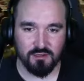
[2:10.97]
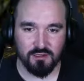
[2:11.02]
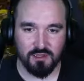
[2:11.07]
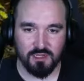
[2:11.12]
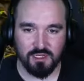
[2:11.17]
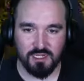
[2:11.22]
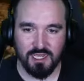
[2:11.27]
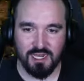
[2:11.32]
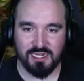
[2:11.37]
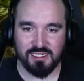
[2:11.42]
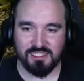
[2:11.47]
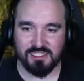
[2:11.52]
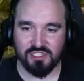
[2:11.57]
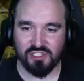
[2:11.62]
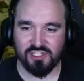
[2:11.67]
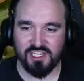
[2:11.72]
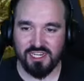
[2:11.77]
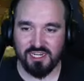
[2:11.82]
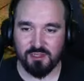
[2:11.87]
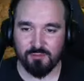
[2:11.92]
I need, I need to
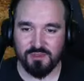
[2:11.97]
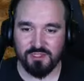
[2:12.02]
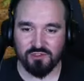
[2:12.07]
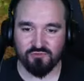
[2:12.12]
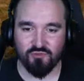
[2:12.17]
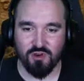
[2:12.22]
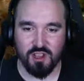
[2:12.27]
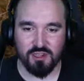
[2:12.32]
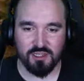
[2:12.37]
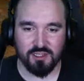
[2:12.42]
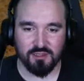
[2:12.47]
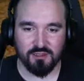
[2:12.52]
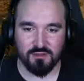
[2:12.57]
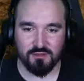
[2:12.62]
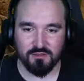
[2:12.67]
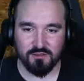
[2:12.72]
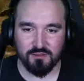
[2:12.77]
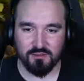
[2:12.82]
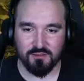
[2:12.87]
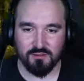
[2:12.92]
just get up this rock.
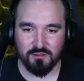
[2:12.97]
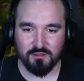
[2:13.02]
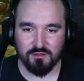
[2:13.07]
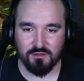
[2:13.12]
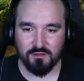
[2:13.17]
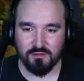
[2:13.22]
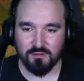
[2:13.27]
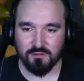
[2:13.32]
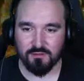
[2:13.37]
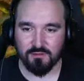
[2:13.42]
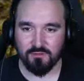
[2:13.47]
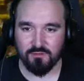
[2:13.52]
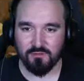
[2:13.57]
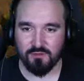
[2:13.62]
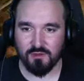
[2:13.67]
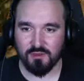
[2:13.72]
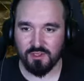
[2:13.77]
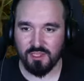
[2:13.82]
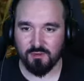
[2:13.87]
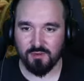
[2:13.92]

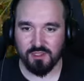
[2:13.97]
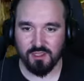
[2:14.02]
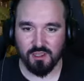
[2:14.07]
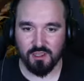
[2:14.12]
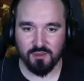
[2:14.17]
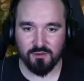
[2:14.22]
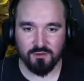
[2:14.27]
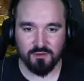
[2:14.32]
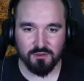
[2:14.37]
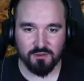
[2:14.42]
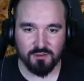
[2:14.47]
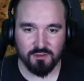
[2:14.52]
Oh, there we go.